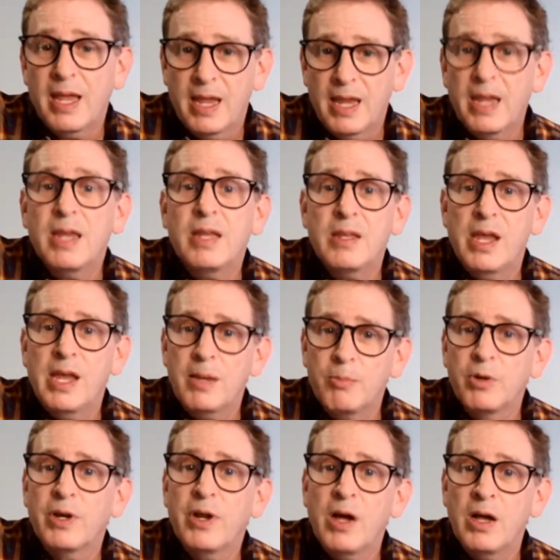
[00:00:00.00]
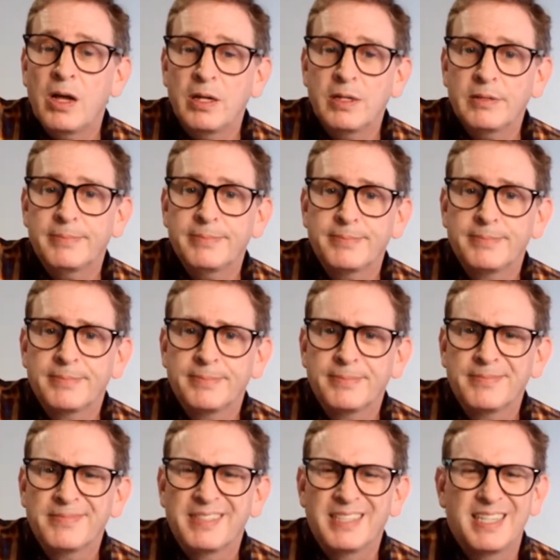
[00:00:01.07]
and yammering on.
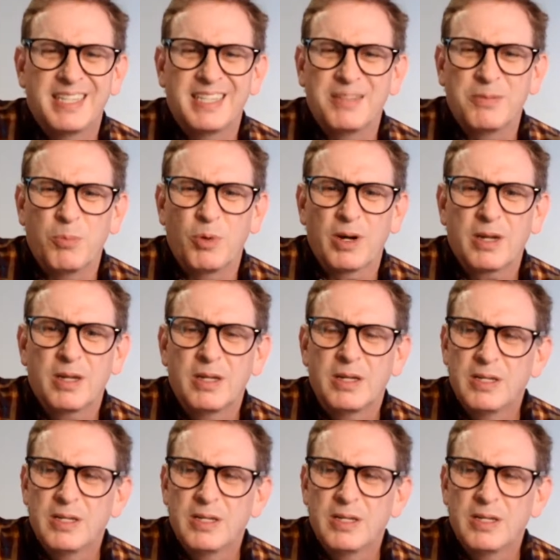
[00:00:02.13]
It doesn't work.